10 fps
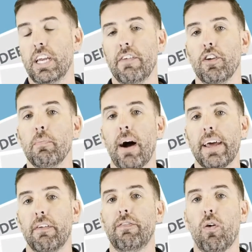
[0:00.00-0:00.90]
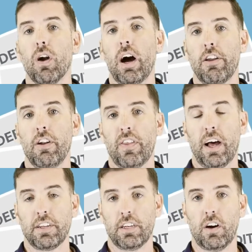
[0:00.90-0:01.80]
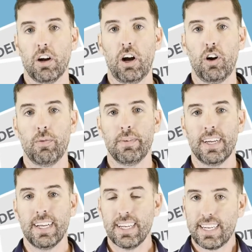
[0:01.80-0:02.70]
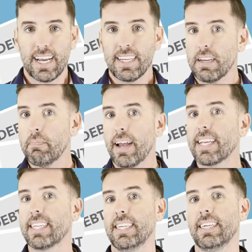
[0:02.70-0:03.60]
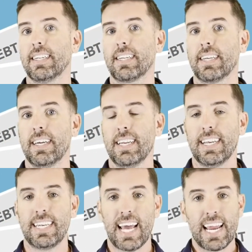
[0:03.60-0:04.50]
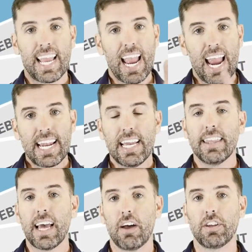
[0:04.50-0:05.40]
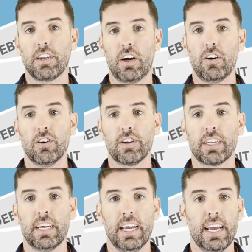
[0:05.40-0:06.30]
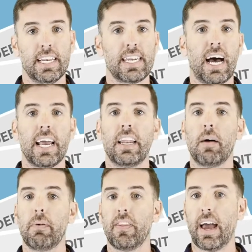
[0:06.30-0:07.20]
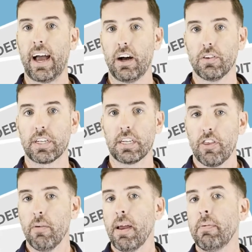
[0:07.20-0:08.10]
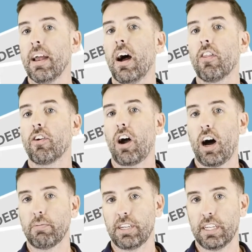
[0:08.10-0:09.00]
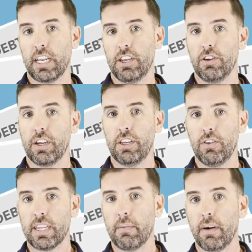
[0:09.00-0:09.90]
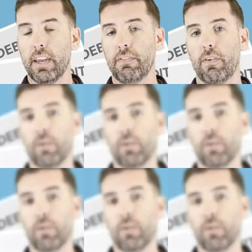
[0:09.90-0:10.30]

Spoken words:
if you're buying a $400,000 home, does it make sense to take $80,000 and tie it up in the house? There may be other options that you can use that money for.